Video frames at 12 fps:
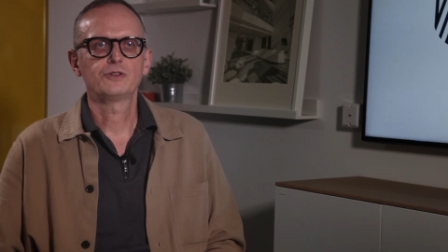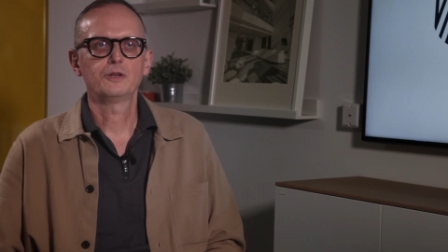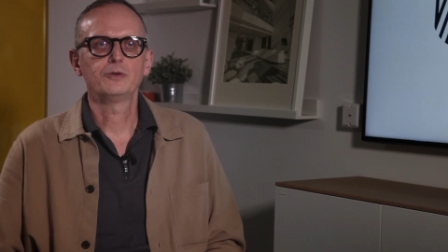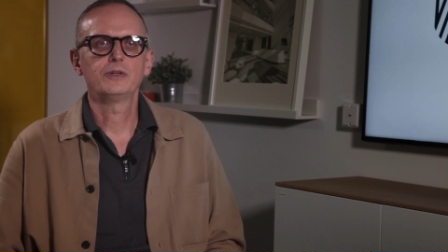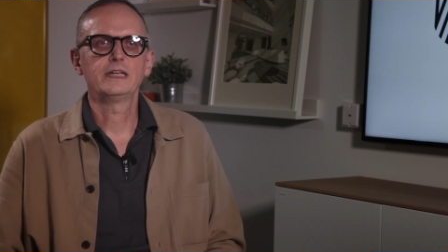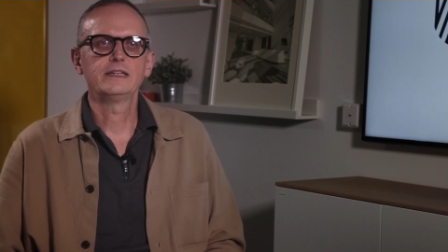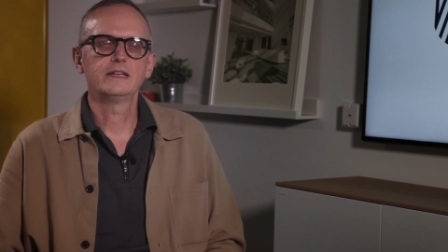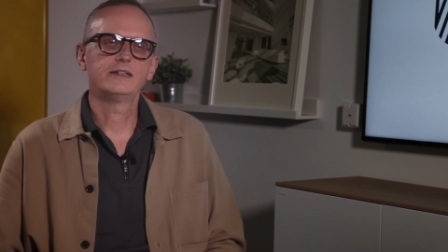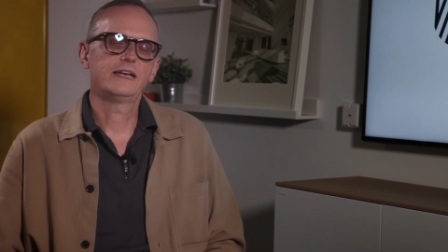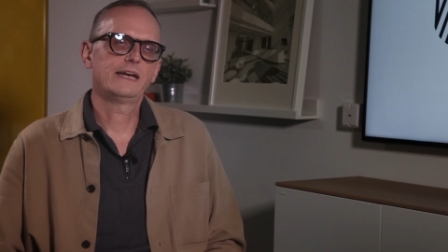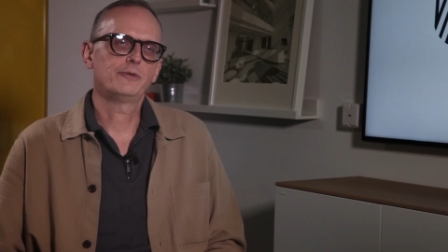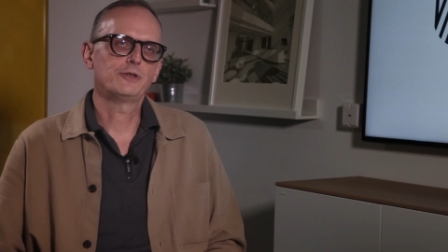So the
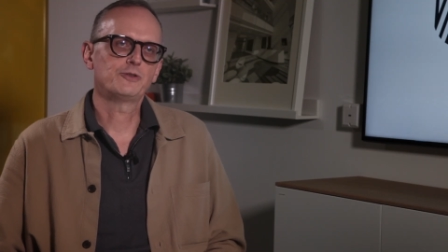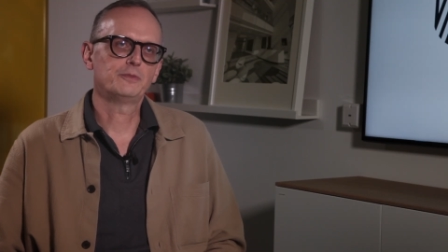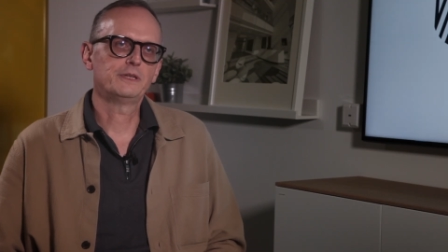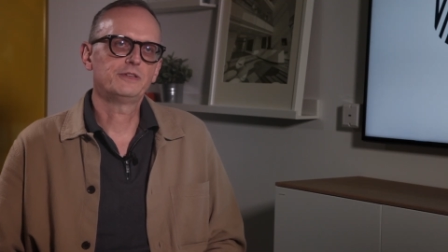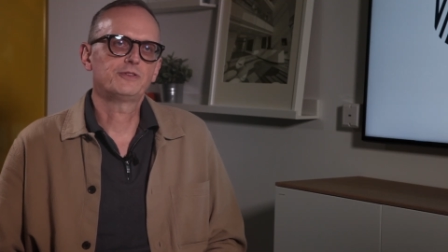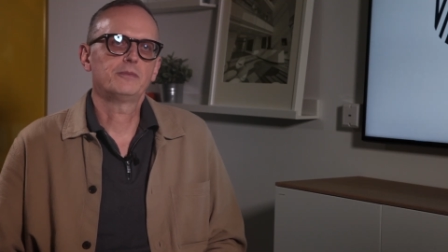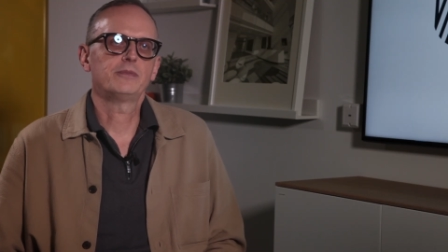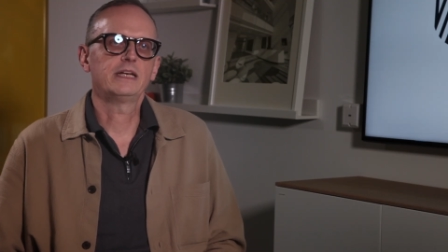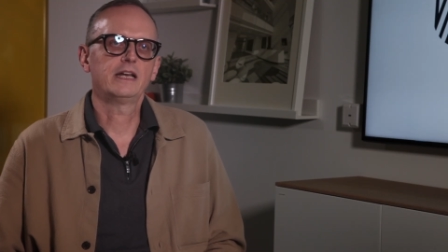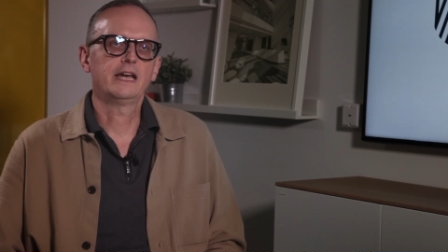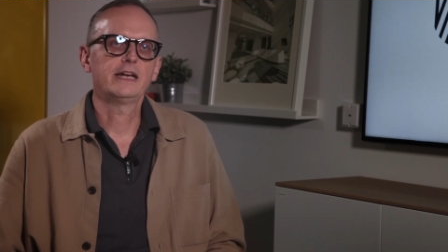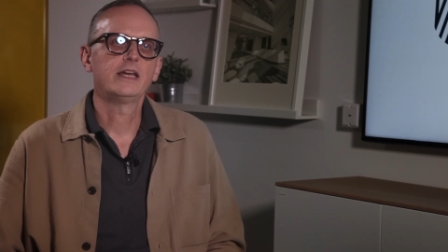language will be something
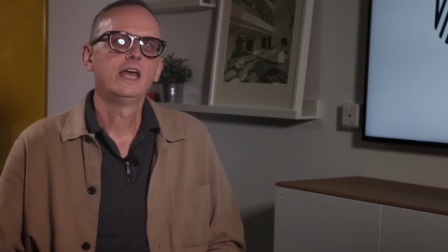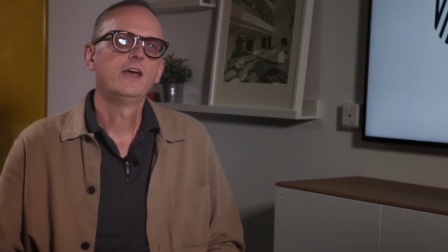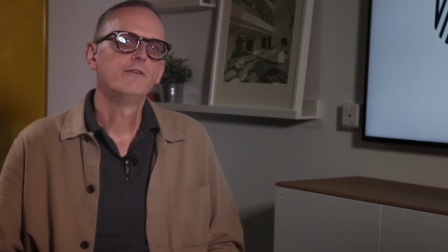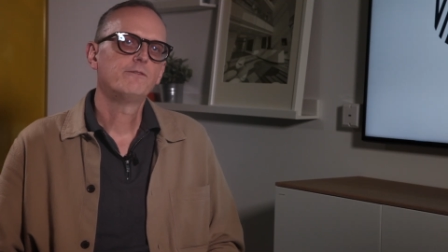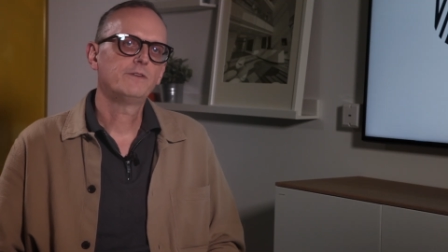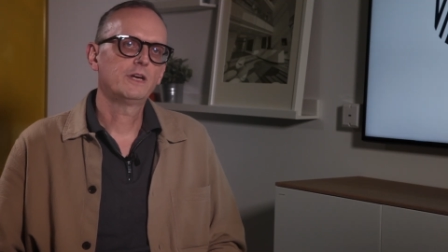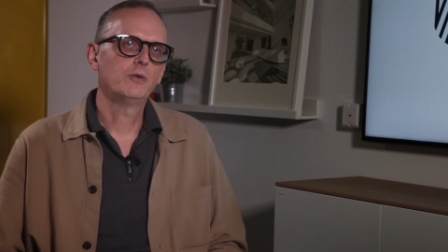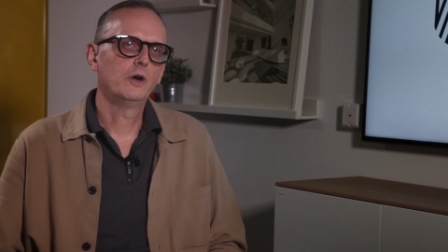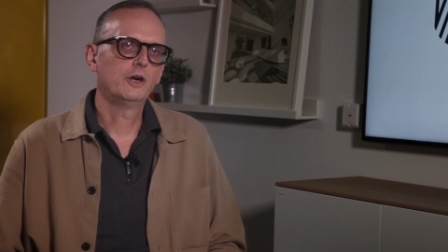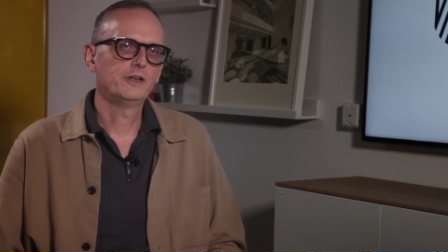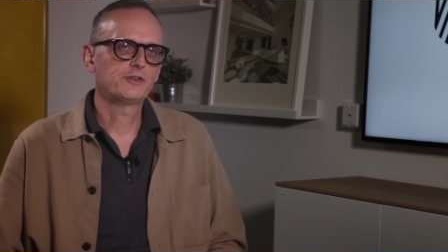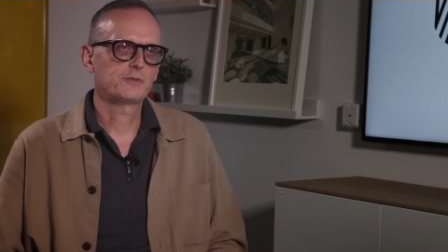like, figure
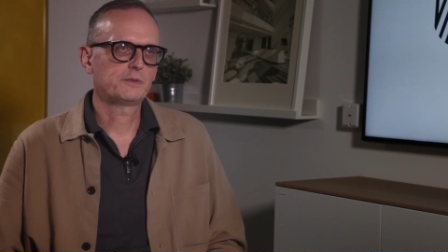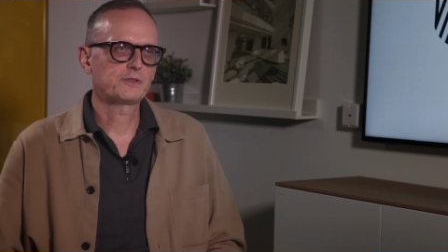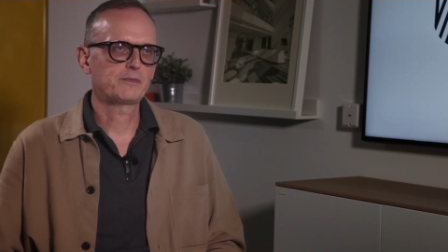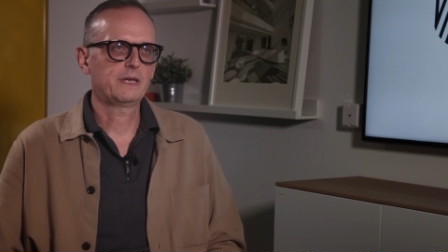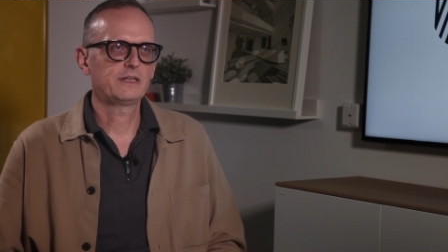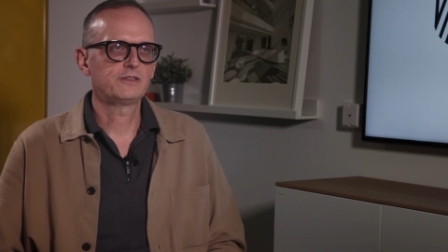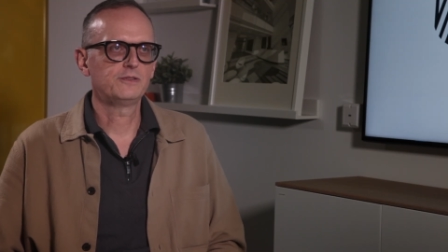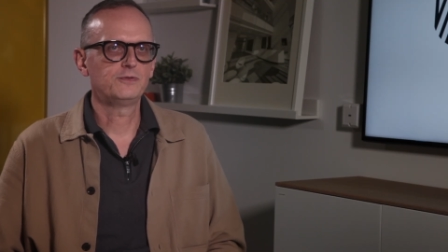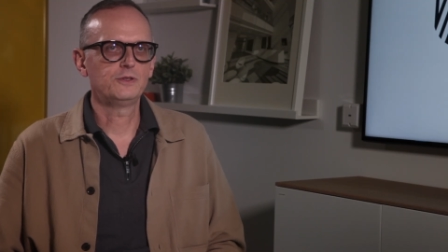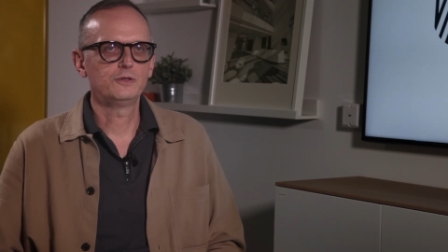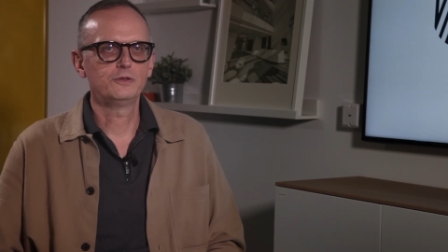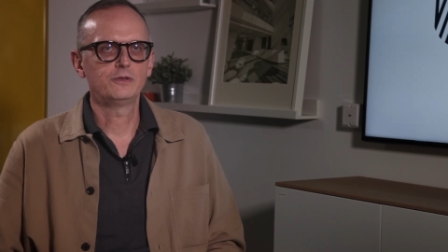1 is the perspective
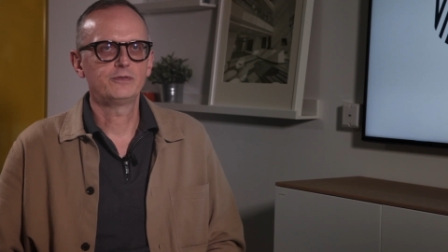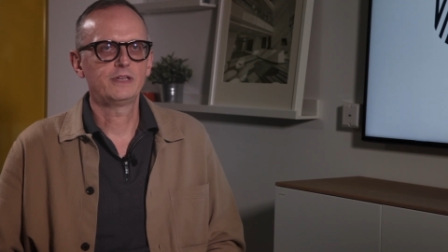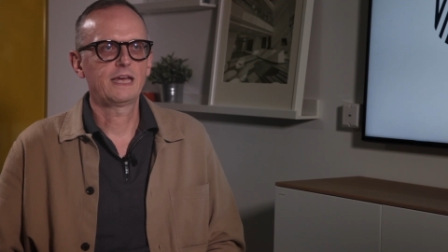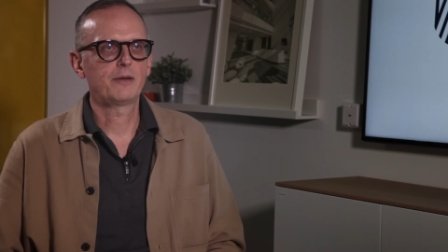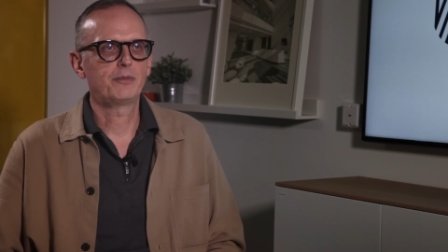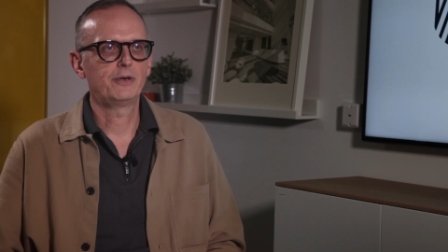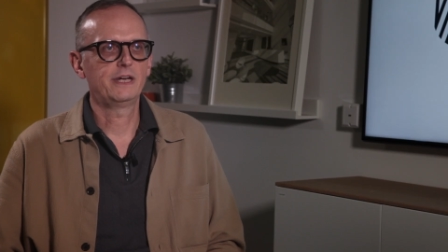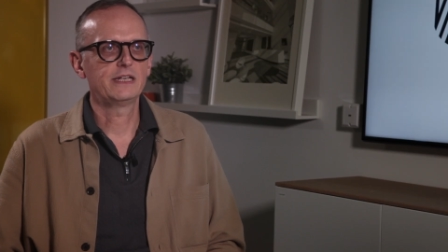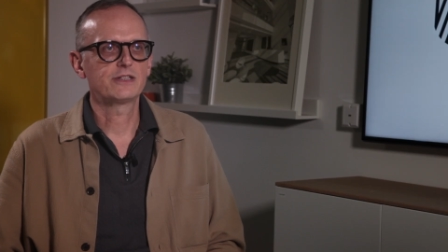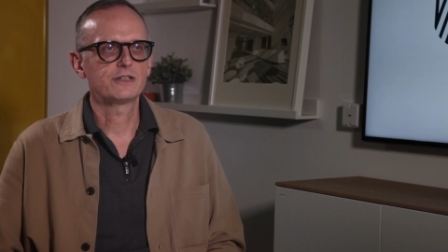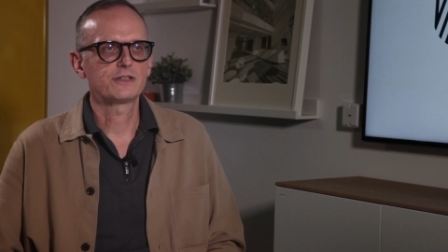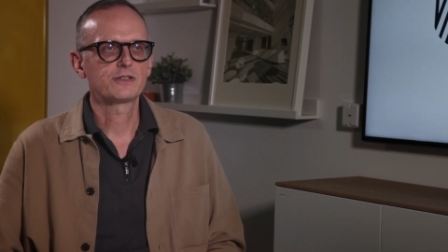view of the
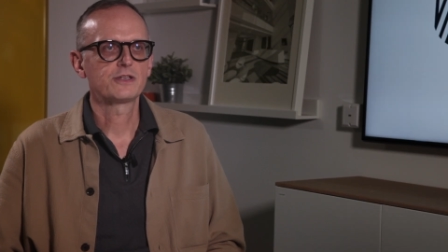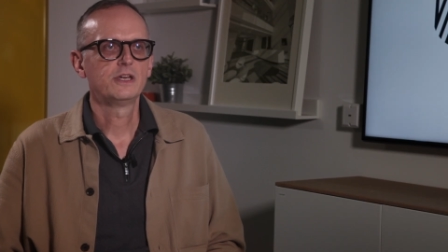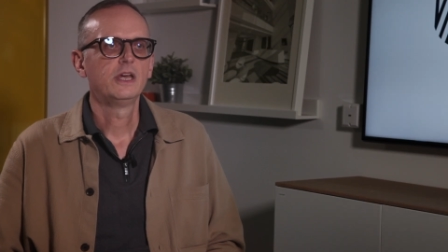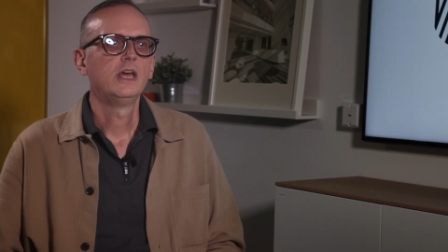apparatus.